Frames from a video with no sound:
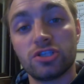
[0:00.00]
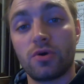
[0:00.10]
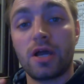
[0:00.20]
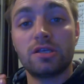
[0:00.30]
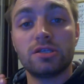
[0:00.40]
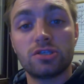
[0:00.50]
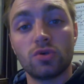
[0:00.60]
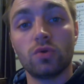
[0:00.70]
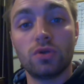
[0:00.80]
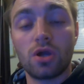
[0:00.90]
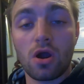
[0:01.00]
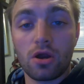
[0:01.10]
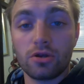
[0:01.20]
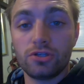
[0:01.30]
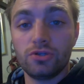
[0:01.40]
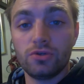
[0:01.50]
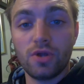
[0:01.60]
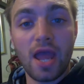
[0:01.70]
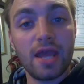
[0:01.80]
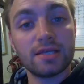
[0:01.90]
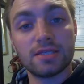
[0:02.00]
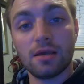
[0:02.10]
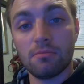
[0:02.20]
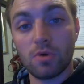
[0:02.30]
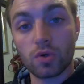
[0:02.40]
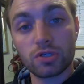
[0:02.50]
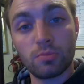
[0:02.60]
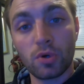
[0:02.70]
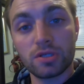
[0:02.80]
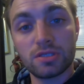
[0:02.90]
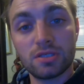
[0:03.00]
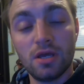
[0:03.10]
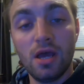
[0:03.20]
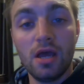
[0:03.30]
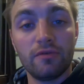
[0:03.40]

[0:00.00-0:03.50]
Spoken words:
so I actually sold the car to ASM Motorsports.